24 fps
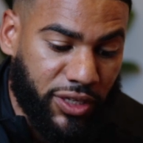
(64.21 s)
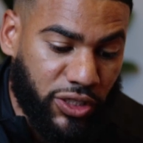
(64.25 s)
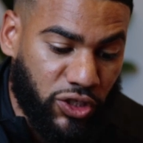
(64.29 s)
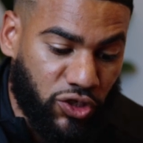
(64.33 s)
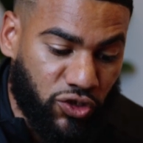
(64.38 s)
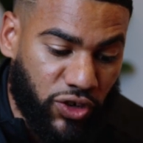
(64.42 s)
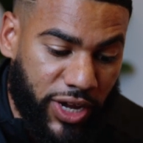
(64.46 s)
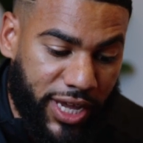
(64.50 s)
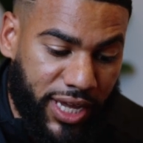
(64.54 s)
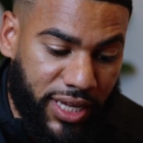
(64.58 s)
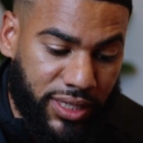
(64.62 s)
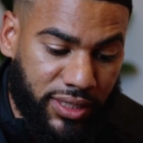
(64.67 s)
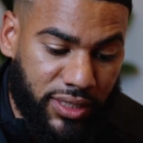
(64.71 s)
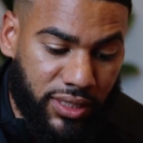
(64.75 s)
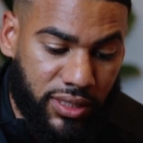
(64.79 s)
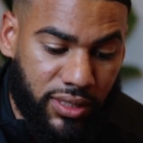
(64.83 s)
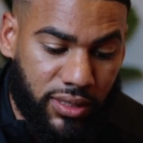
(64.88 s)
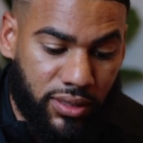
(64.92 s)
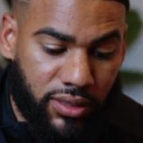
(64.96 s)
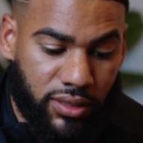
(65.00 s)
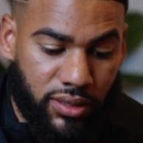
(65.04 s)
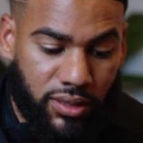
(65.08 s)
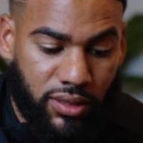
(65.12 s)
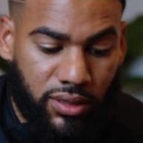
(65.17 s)
the
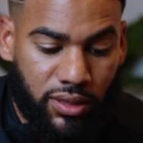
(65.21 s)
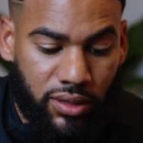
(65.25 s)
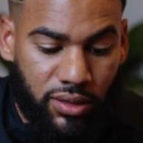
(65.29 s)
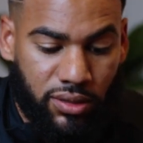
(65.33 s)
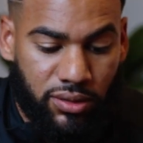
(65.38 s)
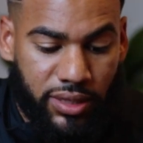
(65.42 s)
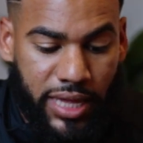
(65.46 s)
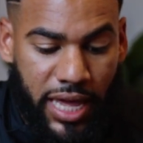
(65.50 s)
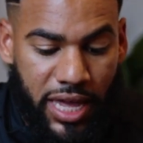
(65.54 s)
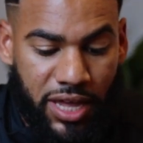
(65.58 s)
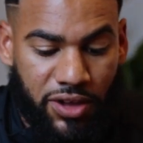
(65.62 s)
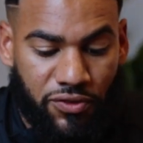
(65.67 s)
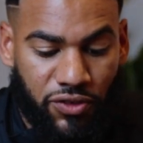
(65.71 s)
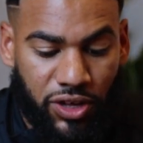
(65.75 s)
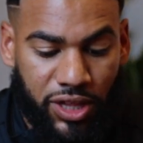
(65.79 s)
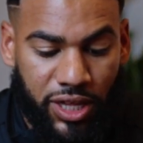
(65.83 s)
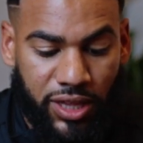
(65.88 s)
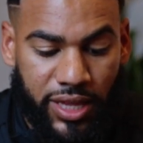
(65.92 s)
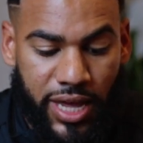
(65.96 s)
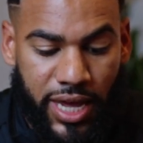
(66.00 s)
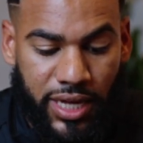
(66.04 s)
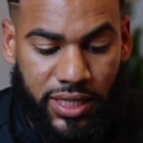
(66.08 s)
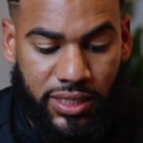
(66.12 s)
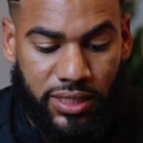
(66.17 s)
trains that he really
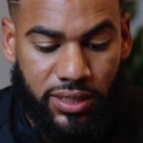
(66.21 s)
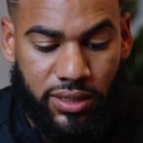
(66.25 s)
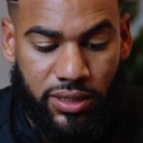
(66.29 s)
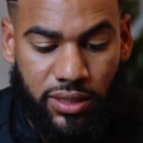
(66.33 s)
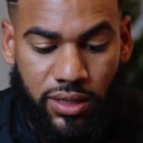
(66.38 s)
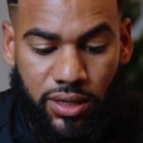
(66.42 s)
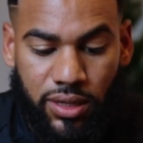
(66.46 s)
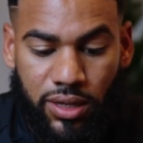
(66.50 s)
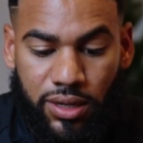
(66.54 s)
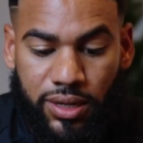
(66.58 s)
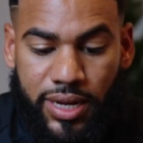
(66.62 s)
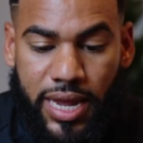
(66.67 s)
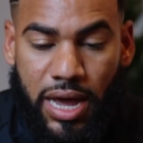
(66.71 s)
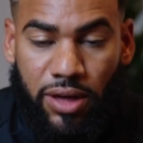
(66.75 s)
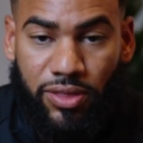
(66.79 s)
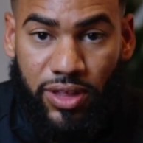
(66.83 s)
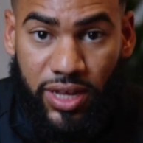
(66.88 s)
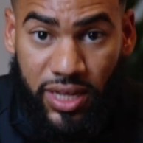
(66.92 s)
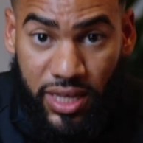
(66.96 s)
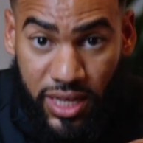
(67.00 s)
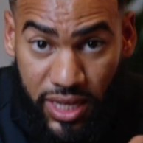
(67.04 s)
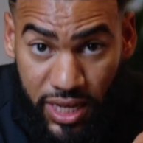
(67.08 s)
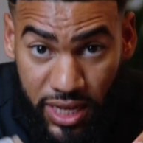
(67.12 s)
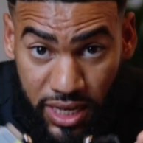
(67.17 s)
likes now
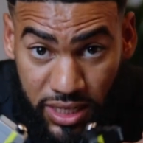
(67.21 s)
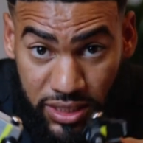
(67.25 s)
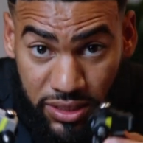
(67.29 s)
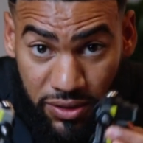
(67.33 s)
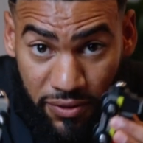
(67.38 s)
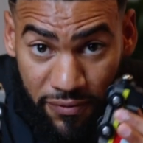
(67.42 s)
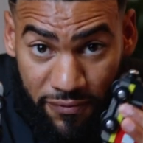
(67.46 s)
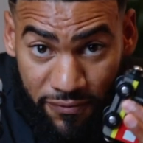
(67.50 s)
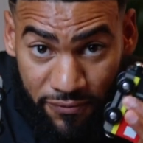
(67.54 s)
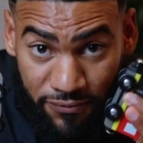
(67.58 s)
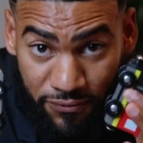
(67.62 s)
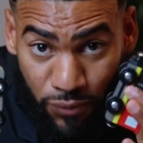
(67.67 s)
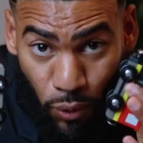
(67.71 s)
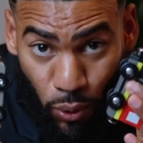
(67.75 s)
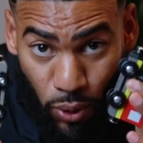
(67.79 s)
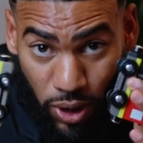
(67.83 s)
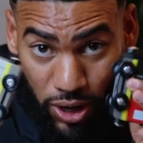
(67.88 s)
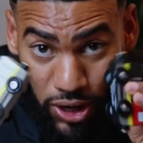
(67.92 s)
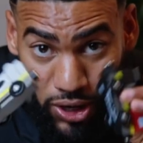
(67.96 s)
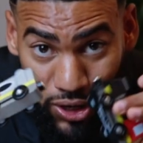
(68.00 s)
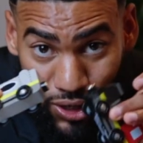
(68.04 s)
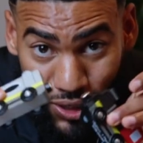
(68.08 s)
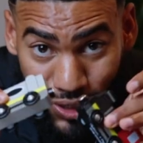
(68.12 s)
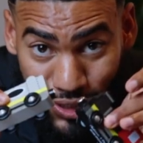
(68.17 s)
that he is
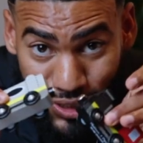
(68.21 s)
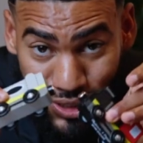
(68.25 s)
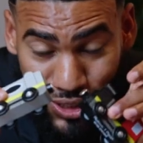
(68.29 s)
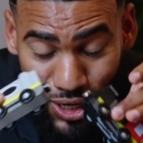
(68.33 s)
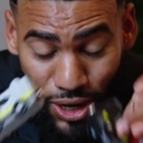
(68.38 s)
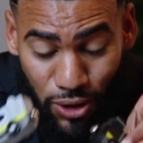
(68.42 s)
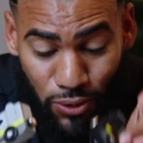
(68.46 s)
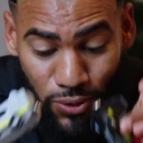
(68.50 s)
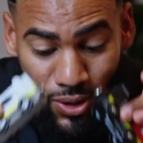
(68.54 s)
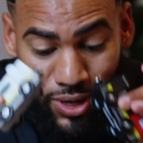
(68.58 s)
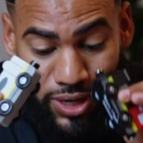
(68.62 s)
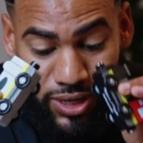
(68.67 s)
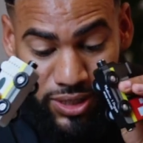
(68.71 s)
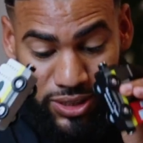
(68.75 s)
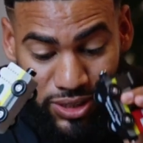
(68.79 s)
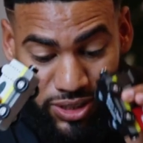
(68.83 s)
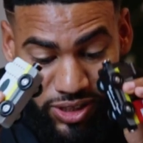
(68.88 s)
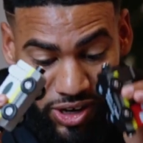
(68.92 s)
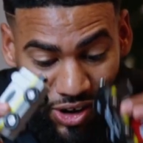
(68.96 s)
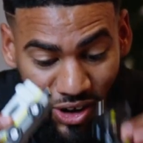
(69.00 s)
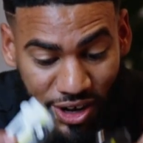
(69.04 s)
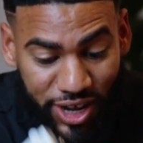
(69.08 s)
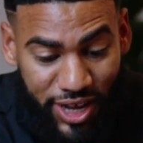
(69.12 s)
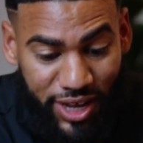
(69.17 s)
4. So
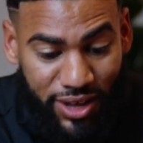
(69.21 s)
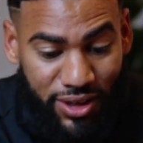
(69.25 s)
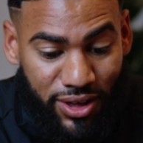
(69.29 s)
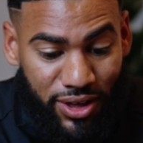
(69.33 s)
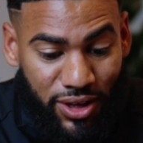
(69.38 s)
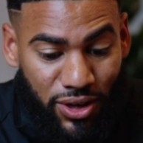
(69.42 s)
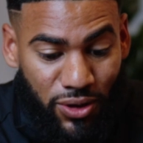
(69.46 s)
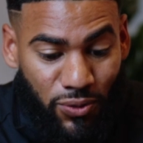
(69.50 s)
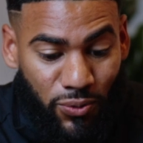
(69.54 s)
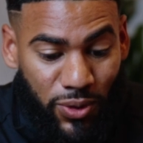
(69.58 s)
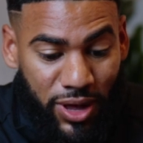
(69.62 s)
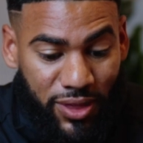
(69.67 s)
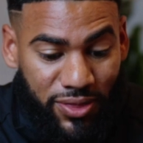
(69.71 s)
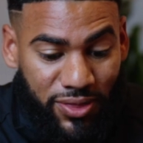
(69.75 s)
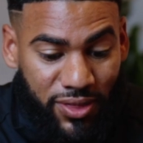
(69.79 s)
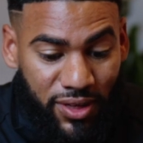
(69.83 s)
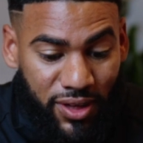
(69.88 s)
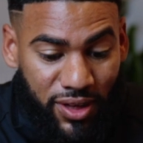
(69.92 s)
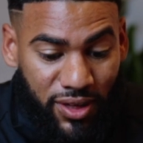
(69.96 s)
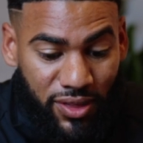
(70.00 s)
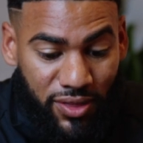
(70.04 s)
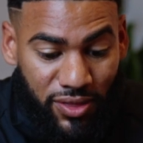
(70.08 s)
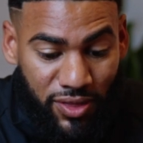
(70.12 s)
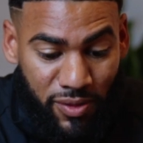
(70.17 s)
starting with
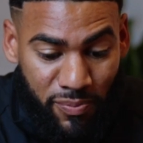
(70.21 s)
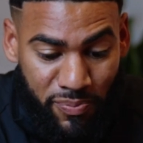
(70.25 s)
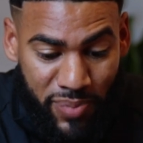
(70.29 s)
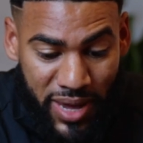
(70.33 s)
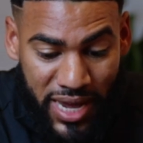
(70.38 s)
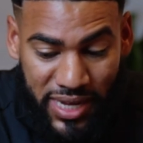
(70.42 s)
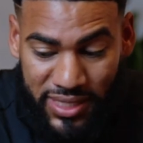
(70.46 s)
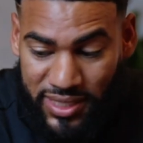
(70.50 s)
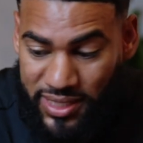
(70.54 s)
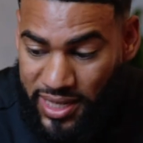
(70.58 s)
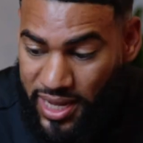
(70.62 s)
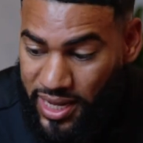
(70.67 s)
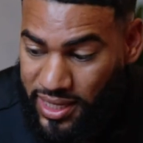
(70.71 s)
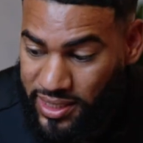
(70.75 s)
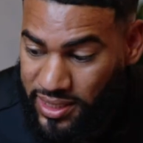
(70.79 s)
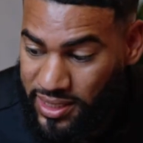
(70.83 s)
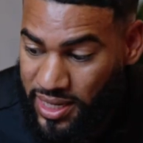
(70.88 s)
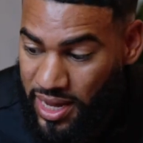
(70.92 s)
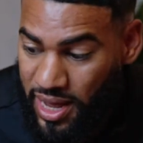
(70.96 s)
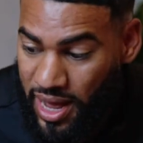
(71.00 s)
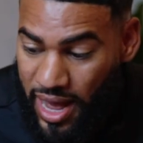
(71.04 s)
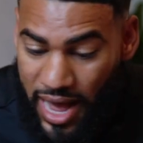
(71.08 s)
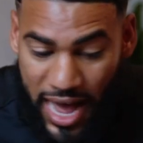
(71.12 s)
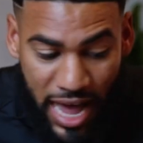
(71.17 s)
the
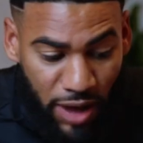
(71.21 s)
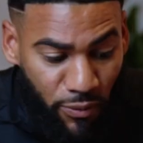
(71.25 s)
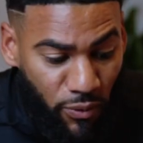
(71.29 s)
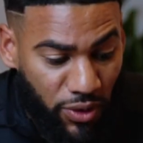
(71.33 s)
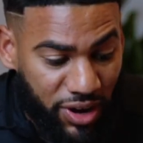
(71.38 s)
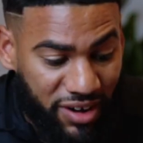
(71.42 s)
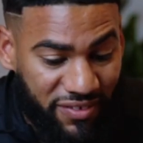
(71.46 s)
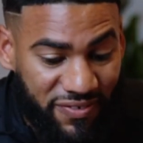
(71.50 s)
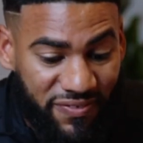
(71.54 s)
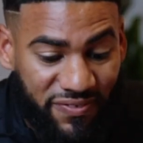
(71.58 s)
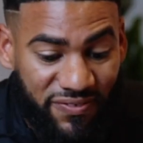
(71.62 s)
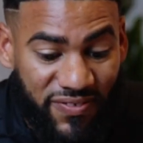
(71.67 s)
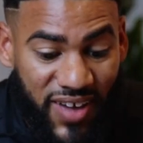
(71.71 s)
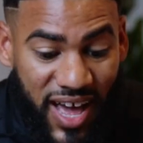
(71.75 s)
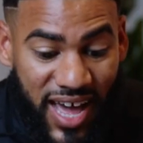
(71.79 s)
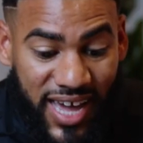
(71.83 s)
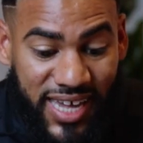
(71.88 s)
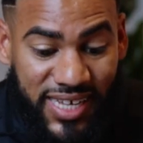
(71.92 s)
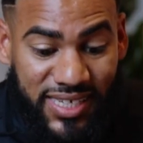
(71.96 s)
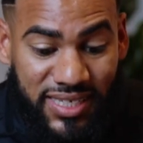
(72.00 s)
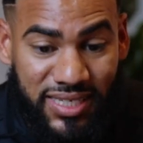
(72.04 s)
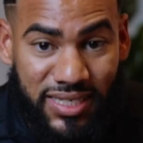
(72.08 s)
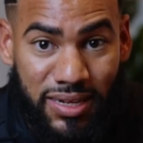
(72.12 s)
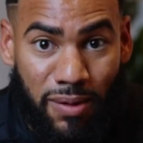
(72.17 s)
basics, I want to
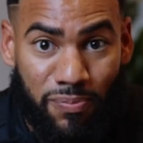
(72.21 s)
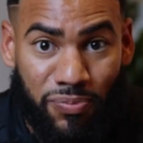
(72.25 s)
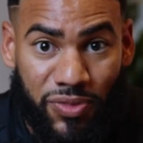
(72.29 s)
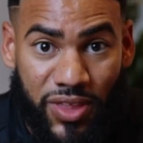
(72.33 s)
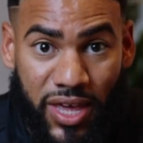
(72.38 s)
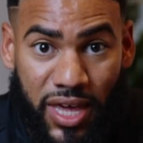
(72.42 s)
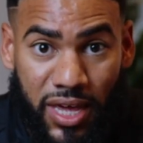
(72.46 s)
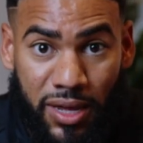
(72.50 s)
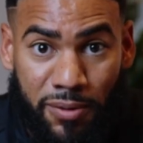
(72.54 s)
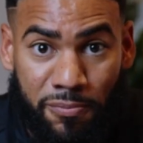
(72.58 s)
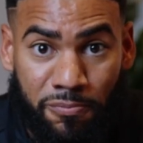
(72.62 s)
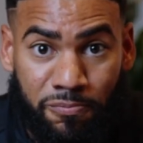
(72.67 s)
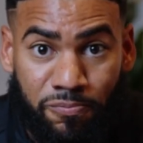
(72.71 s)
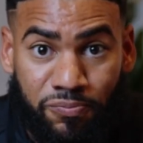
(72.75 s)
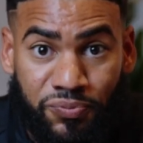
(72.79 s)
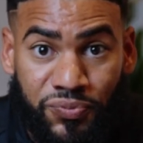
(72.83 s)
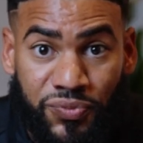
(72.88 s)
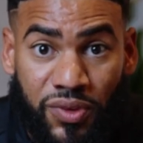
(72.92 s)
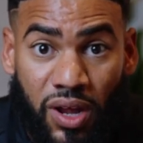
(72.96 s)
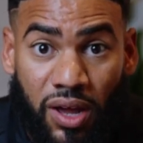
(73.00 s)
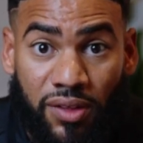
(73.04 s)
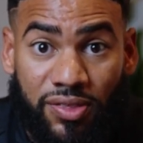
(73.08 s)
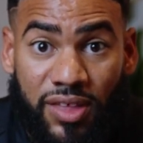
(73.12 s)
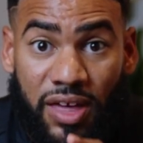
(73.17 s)
find something
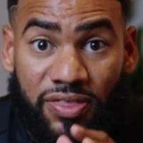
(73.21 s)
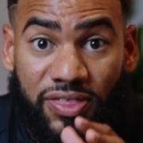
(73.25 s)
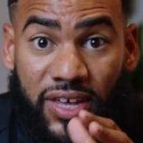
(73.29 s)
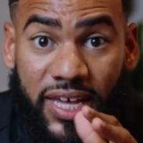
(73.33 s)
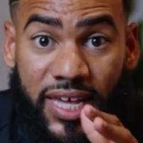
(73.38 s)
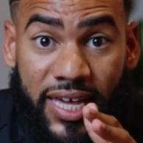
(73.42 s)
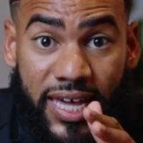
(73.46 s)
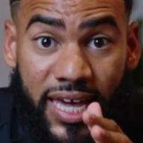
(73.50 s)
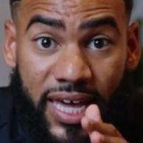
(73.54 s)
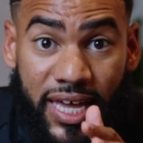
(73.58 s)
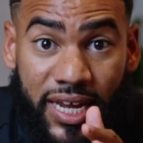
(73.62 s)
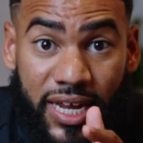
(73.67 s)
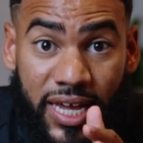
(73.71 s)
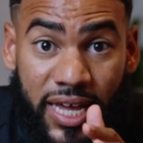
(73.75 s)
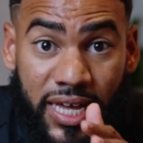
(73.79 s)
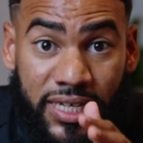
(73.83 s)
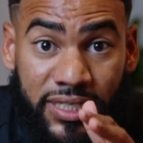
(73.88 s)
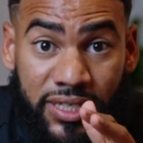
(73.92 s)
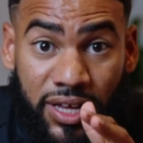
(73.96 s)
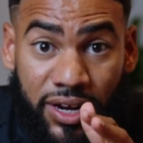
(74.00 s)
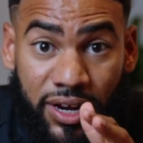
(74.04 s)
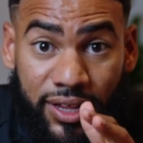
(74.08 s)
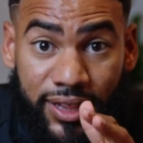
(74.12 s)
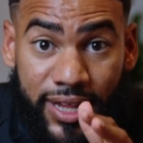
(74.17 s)
that the kid
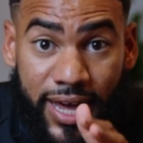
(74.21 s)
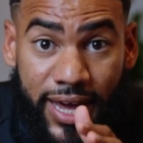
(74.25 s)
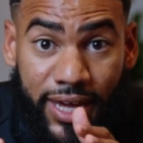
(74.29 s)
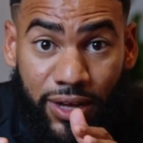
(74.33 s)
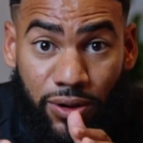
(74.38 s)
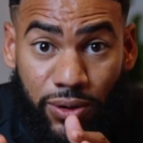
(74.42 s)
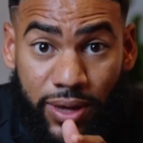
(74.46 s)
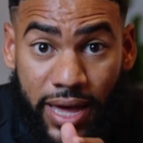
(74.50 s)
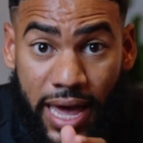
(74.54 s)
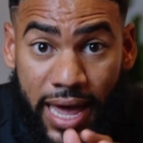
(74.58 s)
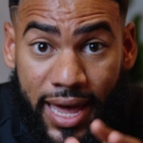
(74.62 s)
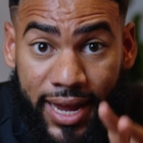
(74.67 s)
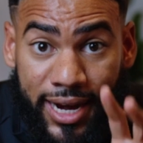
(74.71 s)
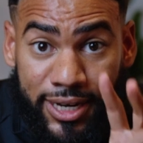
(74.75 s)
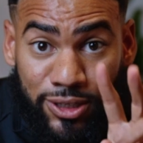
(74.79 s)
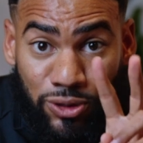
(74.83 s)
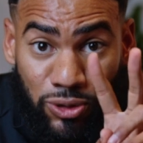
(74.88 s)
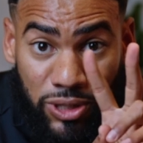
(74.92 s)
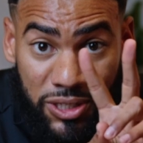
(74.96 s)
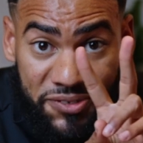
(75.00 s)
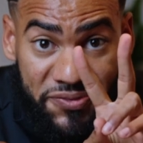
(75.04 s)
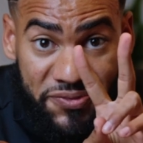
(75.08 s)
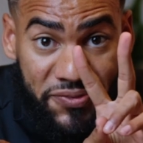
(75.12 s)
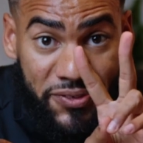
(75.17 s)
is going to like, okay? And I
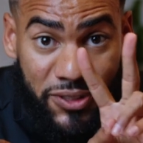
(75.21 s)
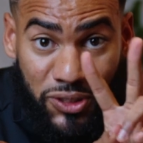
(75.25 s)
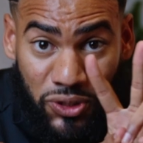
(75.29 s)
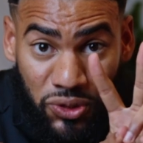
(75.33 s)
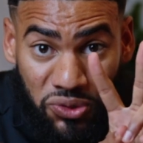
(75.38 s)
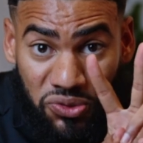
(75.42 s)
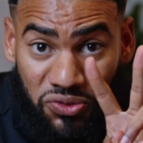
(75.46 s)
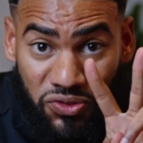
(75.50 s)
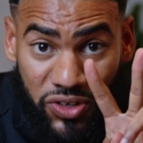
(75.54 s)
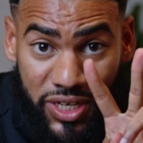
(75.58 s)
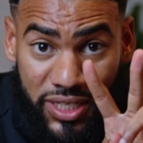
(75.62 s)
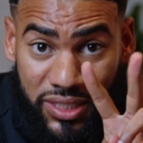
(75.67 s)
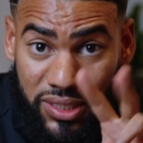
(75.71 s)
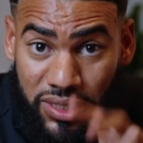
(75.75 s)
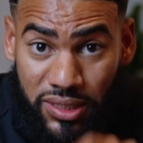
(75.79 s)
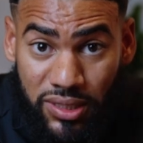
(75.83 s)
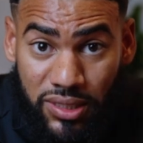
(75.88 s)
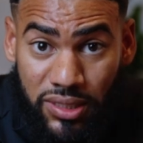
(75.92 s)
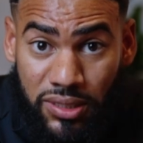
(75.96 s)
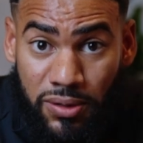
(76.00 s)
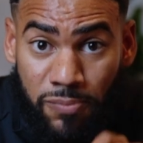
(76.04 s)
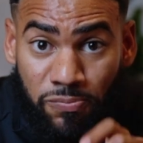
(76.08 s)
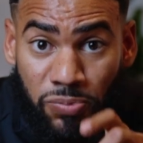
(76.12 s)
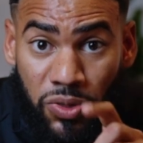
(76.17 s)
do this for 2
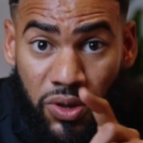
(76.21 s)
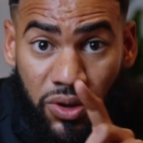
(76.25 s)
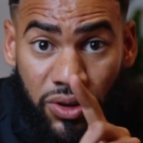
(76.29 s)
reasons.